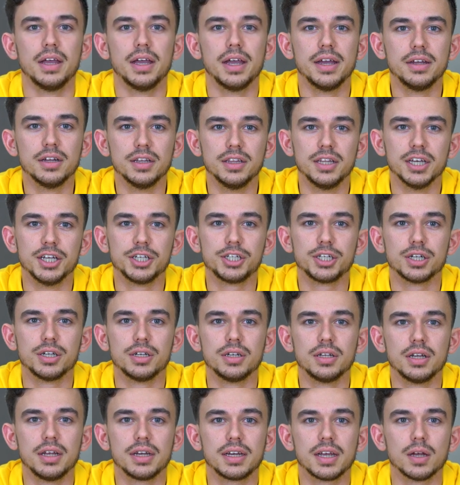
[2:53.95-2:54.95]
In
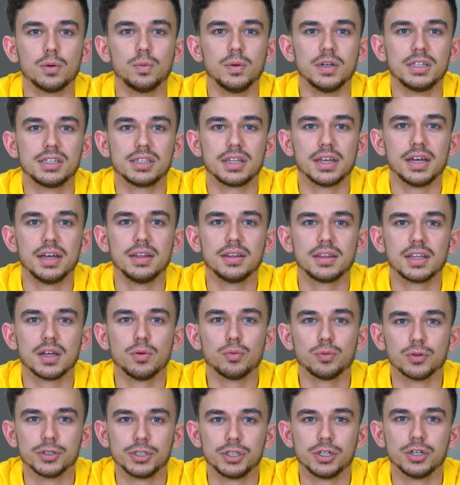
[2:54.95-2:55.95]
addition, it can withstand
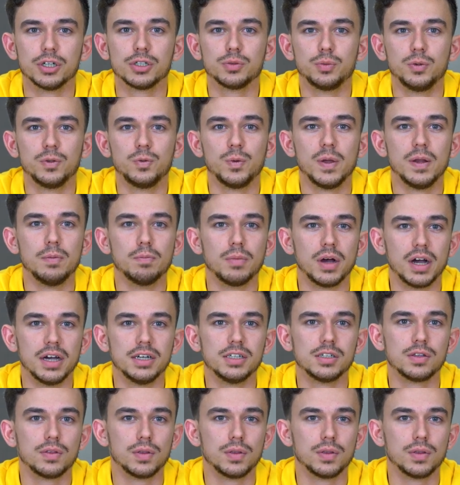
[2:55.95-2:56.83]
temperatures between minus